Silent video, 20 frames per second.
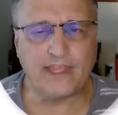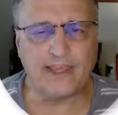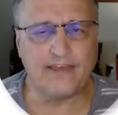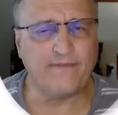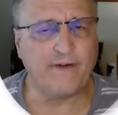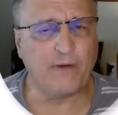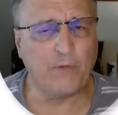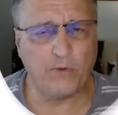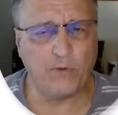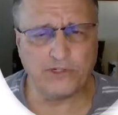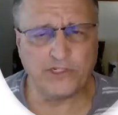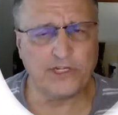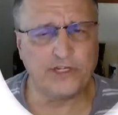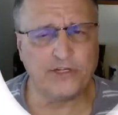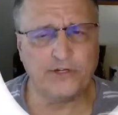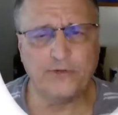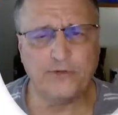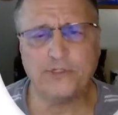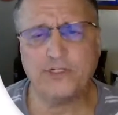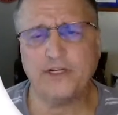If I wasn't
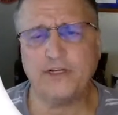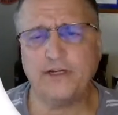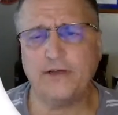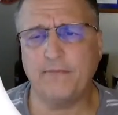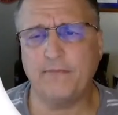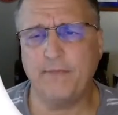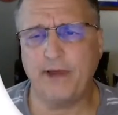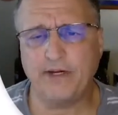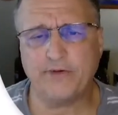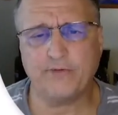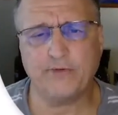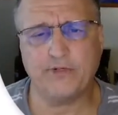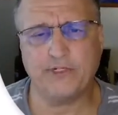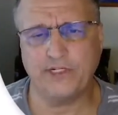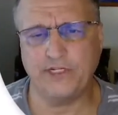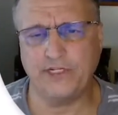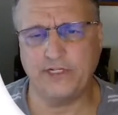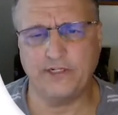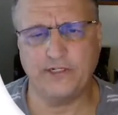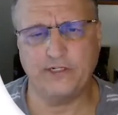using
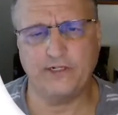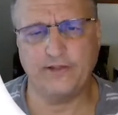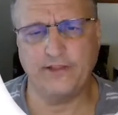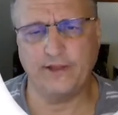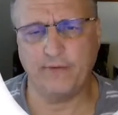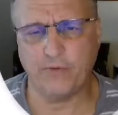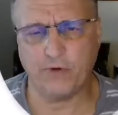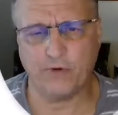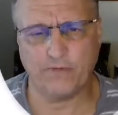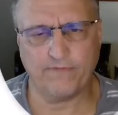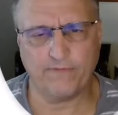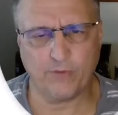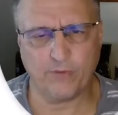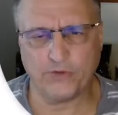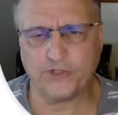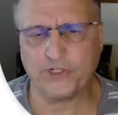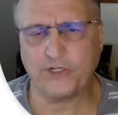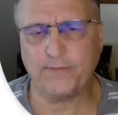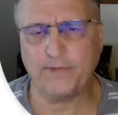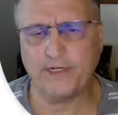matrices and they weren't
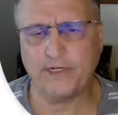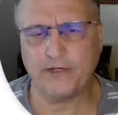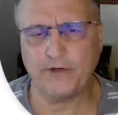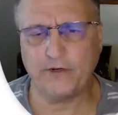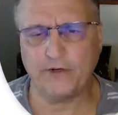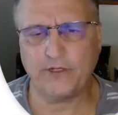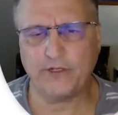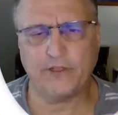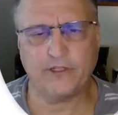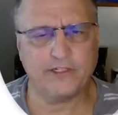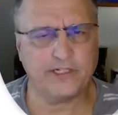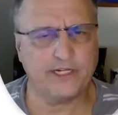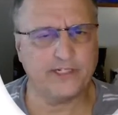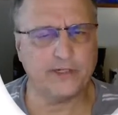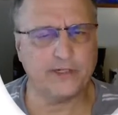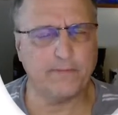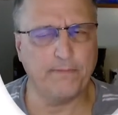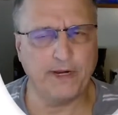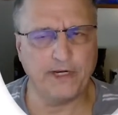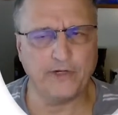forcing me to look at this
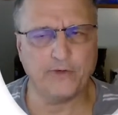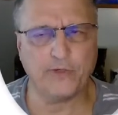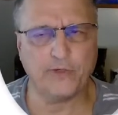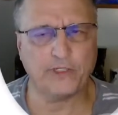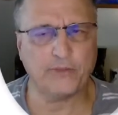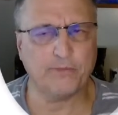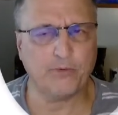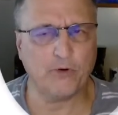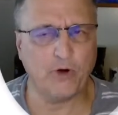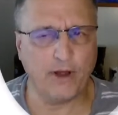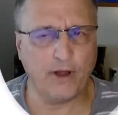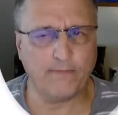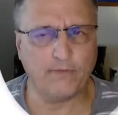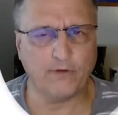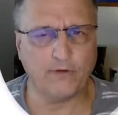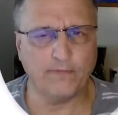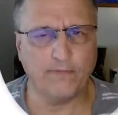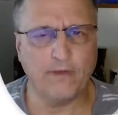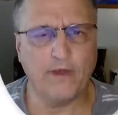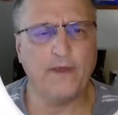as a matrix
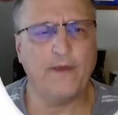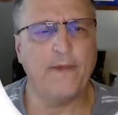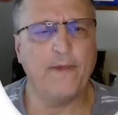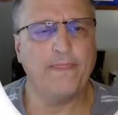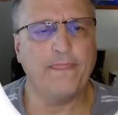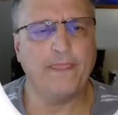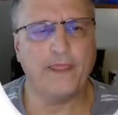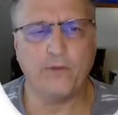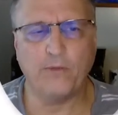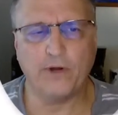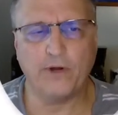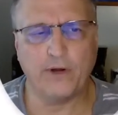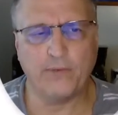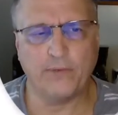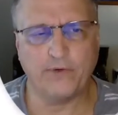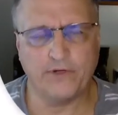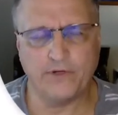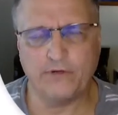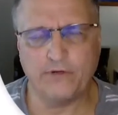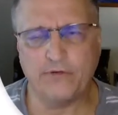problem, then what I
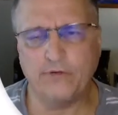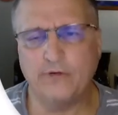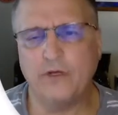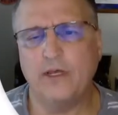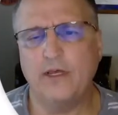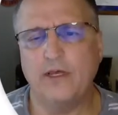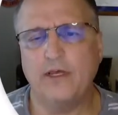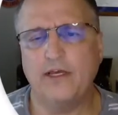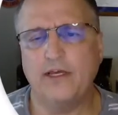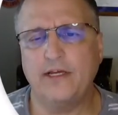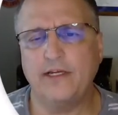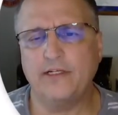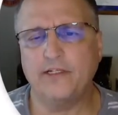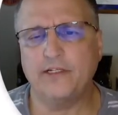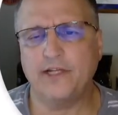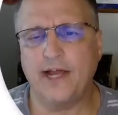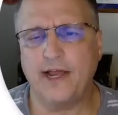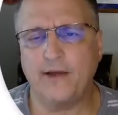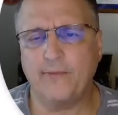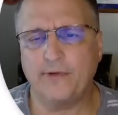would do
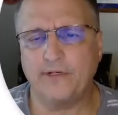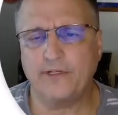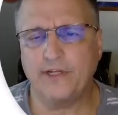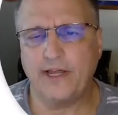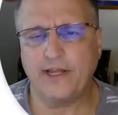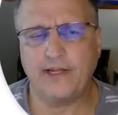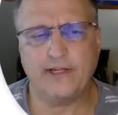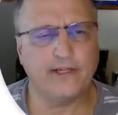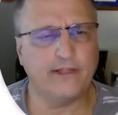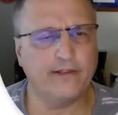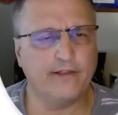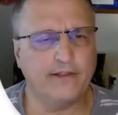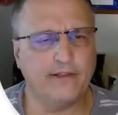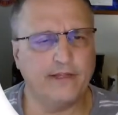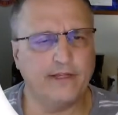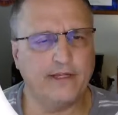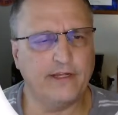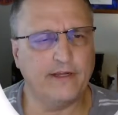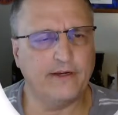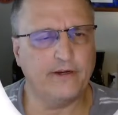is I would take
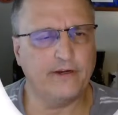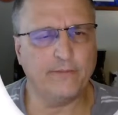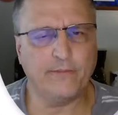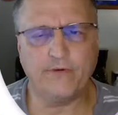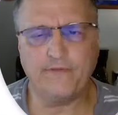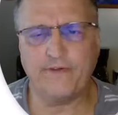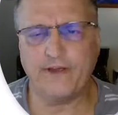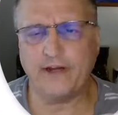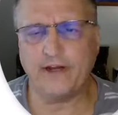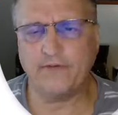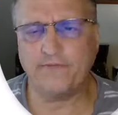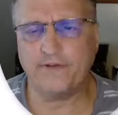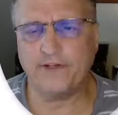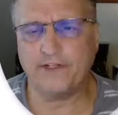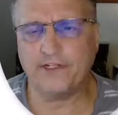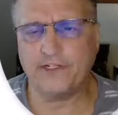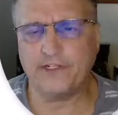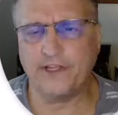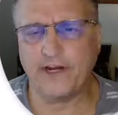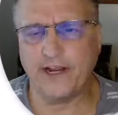the number of
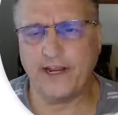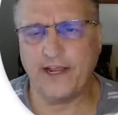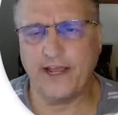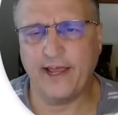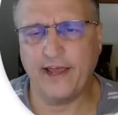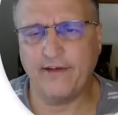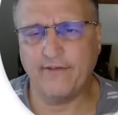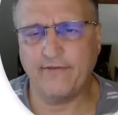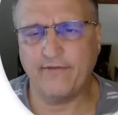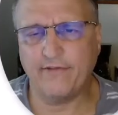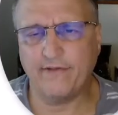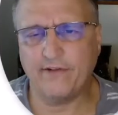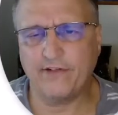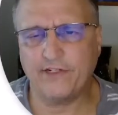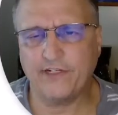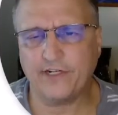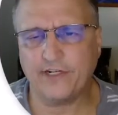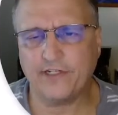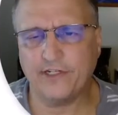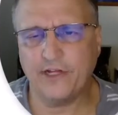elephants that I have,
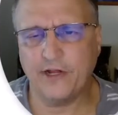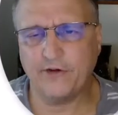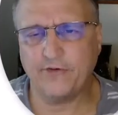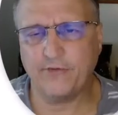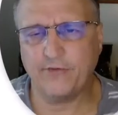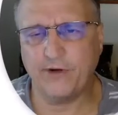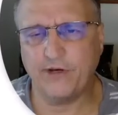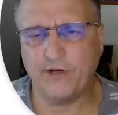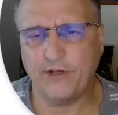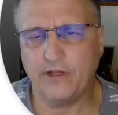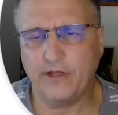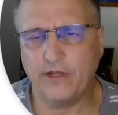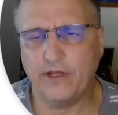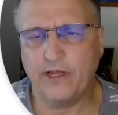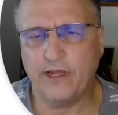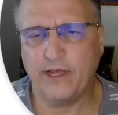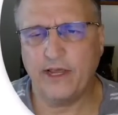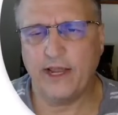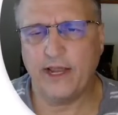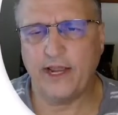600,
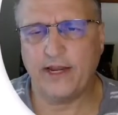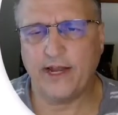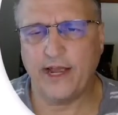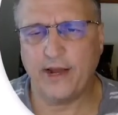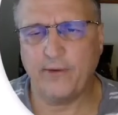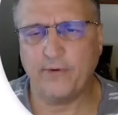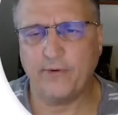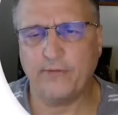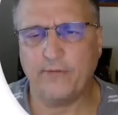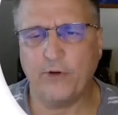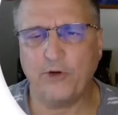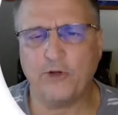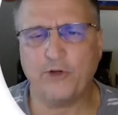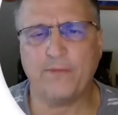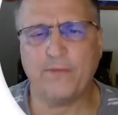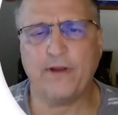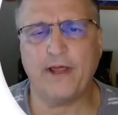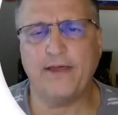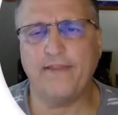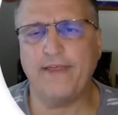and I would
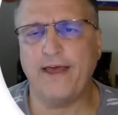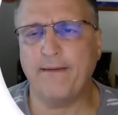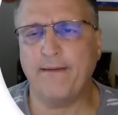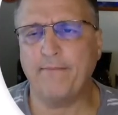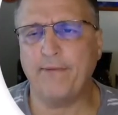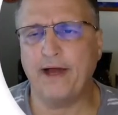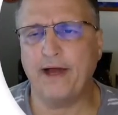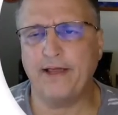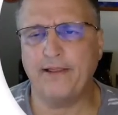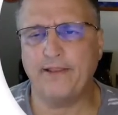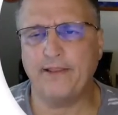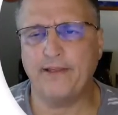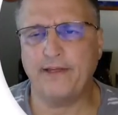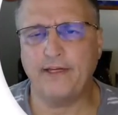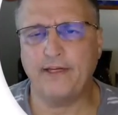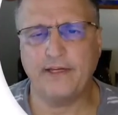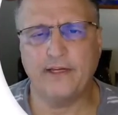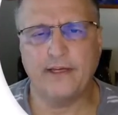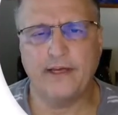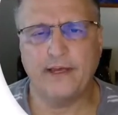multiply that by
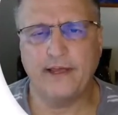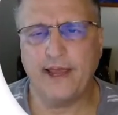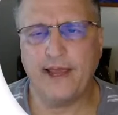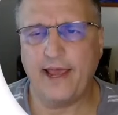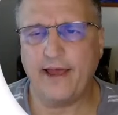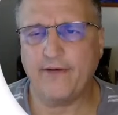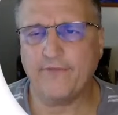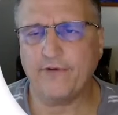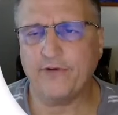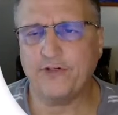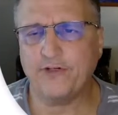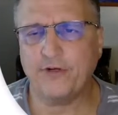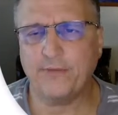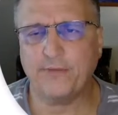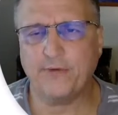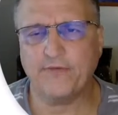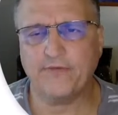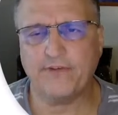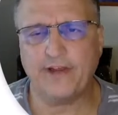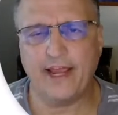the average
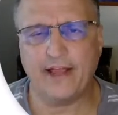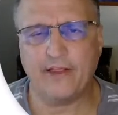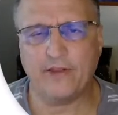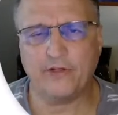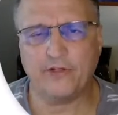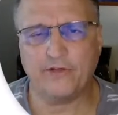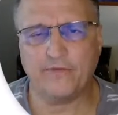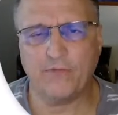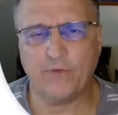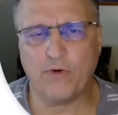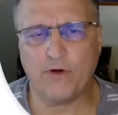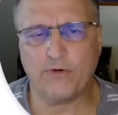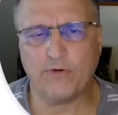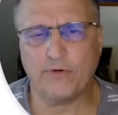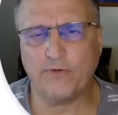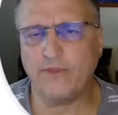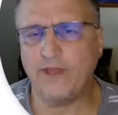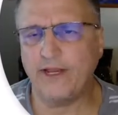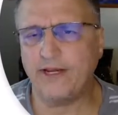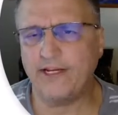number of gallons of
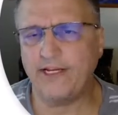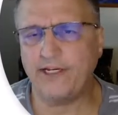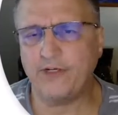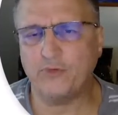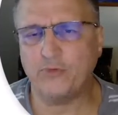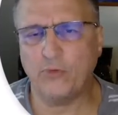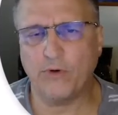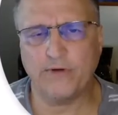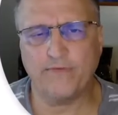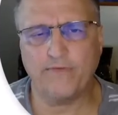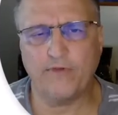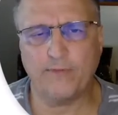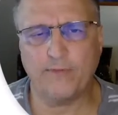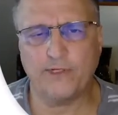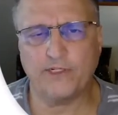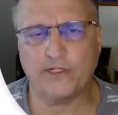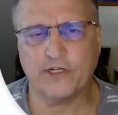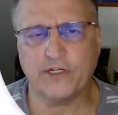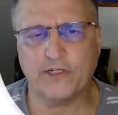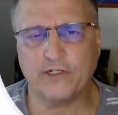water that each one of them
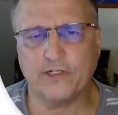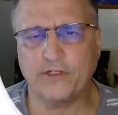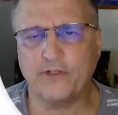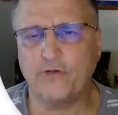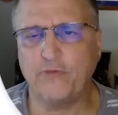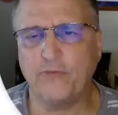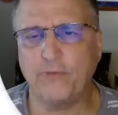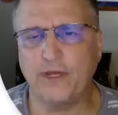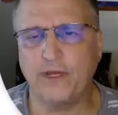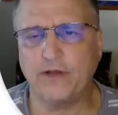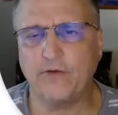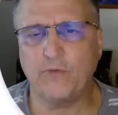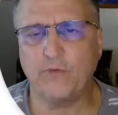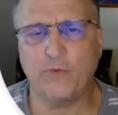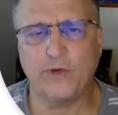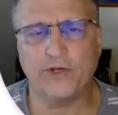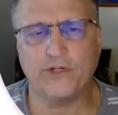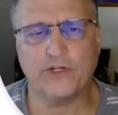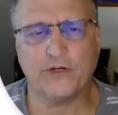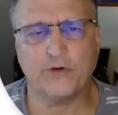is consuming,
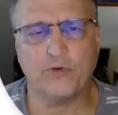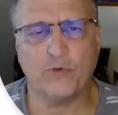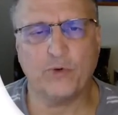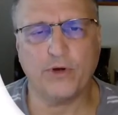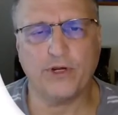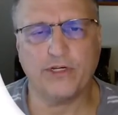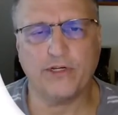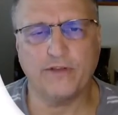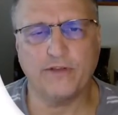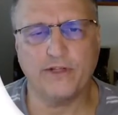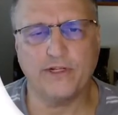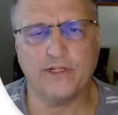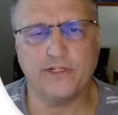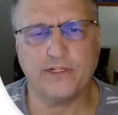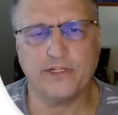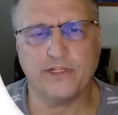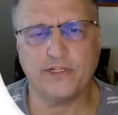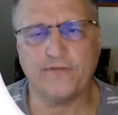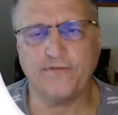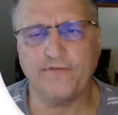which according to
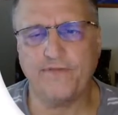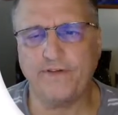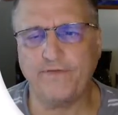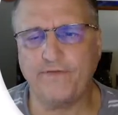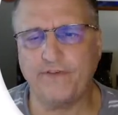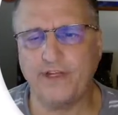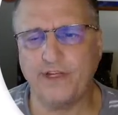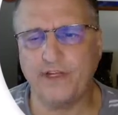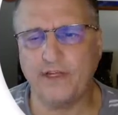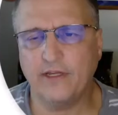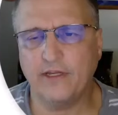this is 50.